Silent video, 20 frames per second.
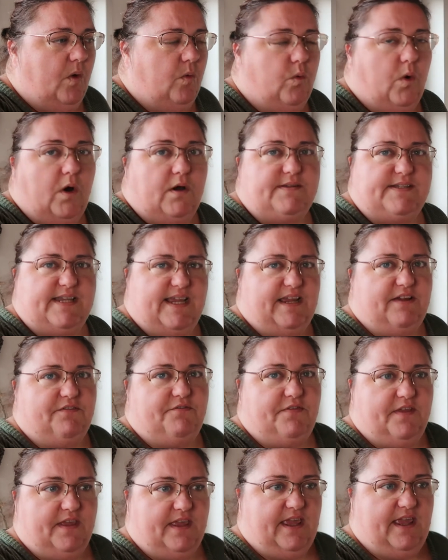what day
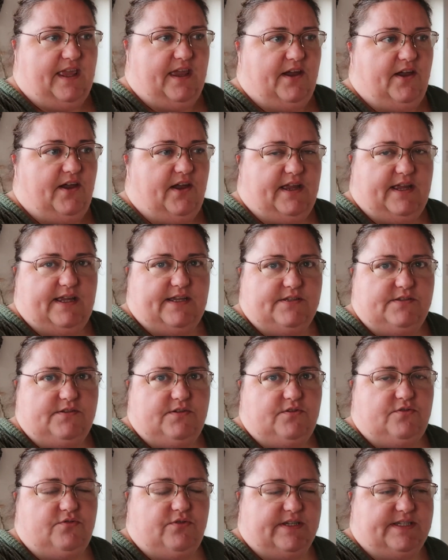of the year
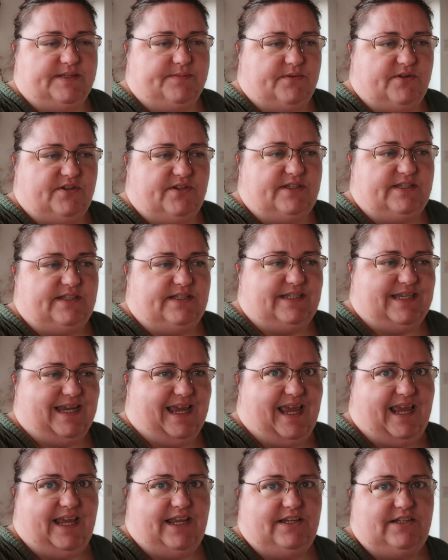is Christmas
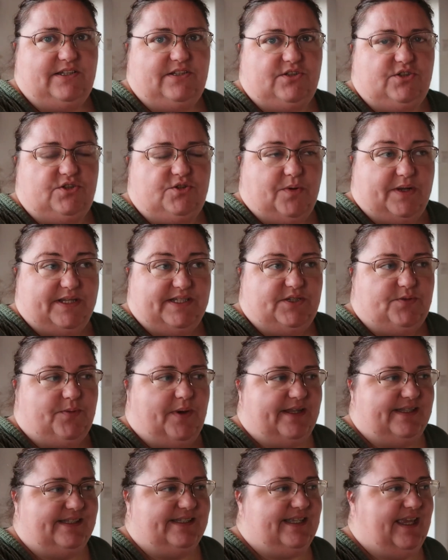Day
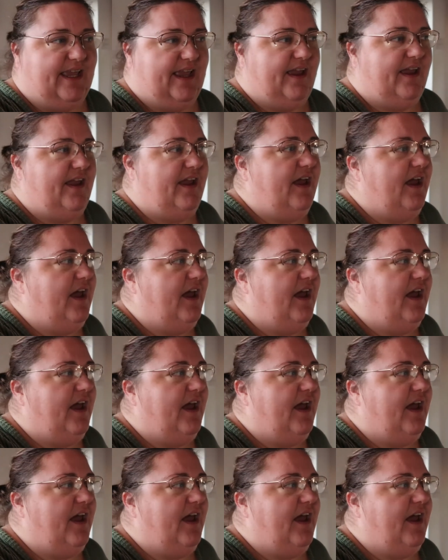2020?